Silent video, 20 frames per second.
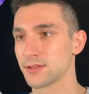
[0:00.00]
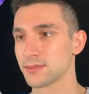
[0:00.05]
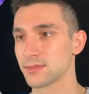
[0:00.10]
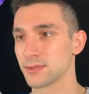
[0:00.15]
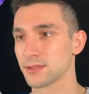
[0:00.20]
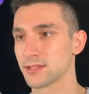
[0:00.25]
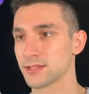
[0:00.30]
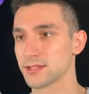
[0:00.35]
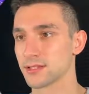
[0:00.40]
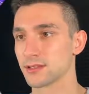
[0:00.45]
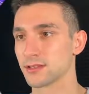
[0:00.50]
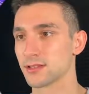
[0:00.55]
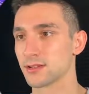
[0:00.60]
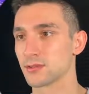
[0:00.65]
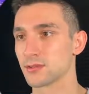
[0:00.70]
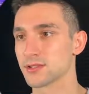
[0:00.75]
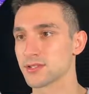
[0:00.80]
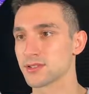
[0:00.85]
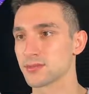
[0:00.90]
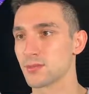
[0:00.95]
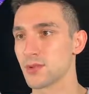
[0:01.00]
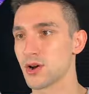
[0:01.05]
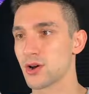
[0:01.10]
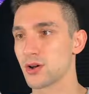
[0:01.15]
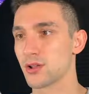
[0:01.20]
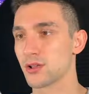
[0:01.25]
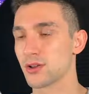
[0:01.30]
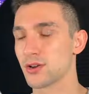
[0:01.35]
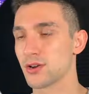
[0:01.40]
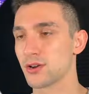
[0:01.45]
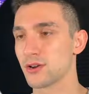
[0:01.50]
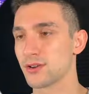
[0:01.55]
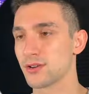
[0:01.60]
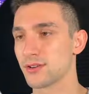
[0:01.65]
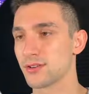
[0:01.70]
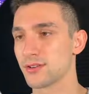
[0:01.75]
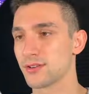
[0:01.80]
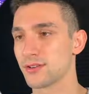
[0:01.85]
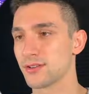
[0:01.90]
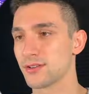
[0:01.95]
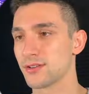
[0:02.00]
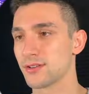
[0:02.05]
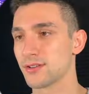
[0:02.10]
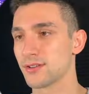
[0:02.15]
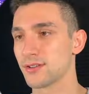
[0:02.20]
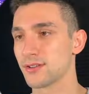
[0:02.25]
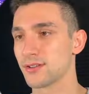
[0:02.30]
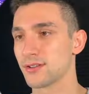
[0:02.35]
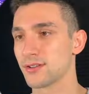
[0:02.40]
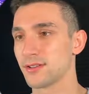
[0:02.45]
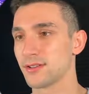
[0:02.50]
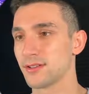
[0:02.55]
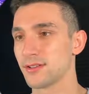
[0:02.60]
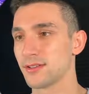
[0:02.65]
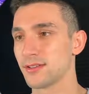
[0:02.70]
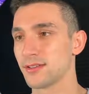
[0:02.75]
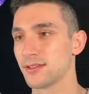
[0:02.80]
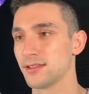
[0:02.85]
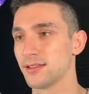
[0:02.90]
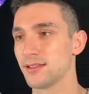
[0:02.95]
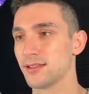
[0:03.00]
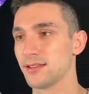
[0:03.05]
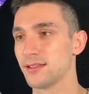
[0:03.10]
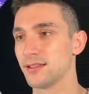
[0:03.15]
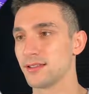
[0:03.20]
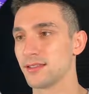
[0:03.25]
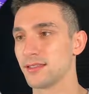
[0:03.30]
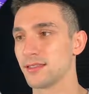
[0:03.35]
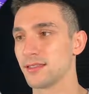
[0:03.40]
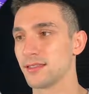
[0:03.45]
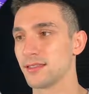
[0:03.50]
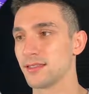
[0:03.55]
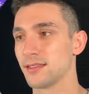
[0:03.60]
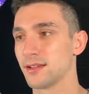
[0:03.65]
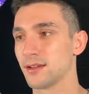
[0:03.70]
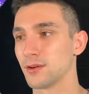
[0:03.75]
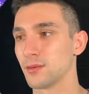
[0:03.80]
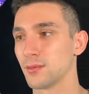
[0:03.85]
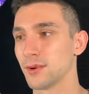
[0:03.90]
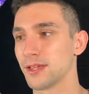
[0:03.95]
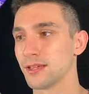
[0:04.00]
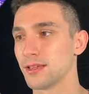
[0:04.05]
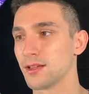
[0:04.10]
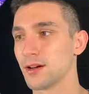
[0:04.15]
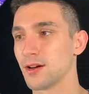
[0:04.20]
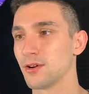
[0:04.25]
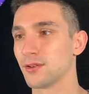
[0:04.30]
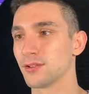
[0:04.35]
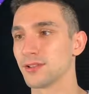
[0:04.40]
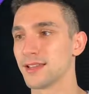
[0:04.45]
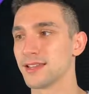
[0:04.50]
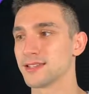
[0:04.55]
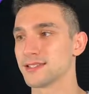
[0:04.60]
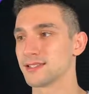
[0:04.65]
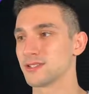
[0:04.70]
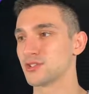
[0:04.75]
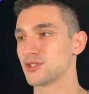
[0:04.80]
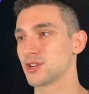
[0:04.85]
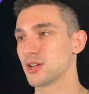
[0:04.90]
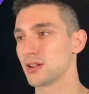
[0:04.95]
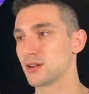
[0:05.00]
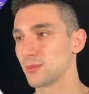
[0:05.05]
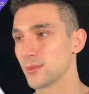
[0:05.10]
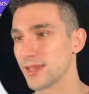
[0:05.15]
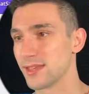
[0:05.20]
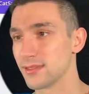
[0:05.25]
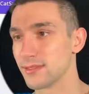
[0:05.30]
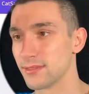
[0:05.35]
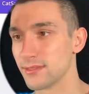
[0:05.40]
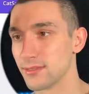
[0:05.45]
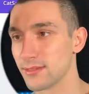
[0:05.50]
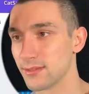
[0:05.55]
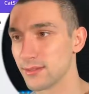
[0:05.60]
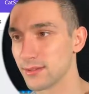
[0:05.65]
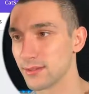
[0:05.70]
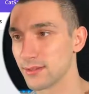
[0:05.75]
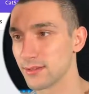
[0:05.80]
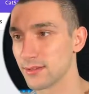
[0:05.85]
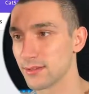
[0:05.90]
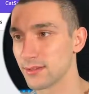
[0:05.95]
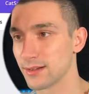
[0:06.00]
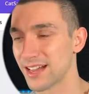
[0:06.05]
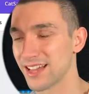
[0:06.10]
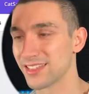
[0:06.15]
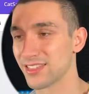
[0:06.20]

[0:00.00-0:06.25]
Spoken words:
Make this a little smaller, and There we go, ladies and gentlemen. I